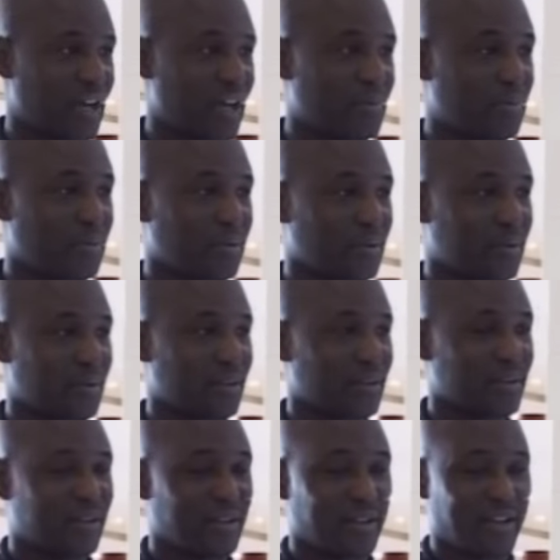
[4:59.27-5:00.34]
Cup,
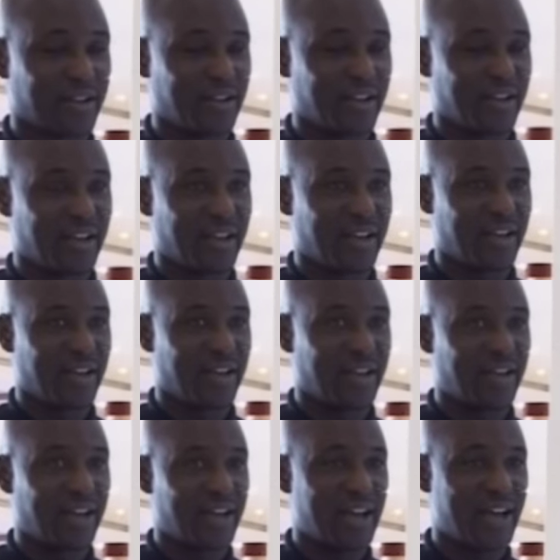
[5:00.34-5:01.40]

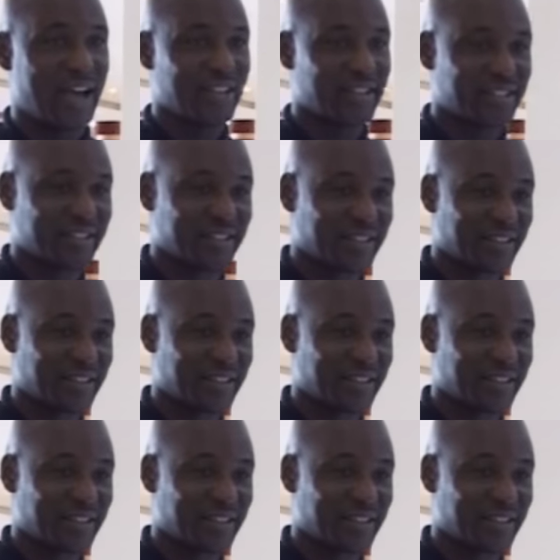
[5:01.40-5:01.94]
uh, as